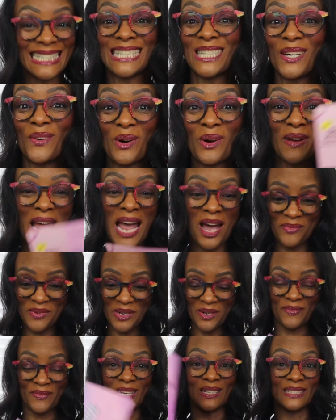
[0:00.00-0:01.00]
So I'm
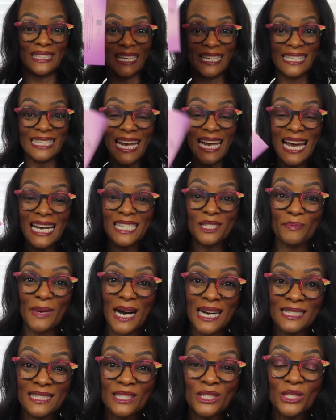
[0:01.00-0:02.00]
happy about that. Yes,
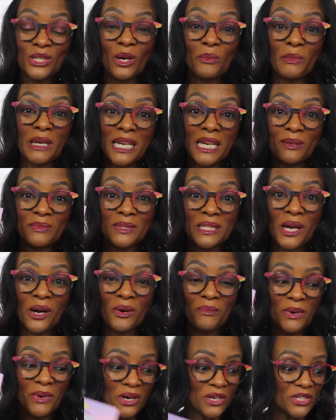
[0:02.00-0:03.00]
BoxyCharm and Ipsy
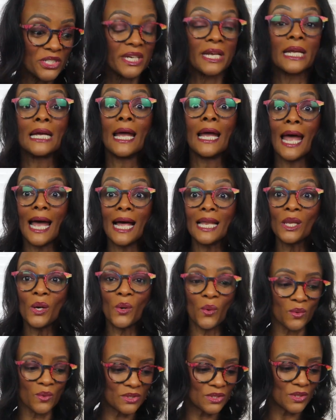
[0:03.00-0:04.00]
are merging.
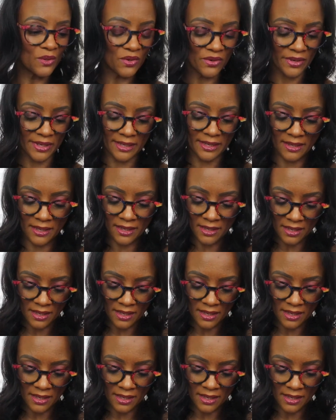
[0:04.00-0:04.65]
Hello, so great.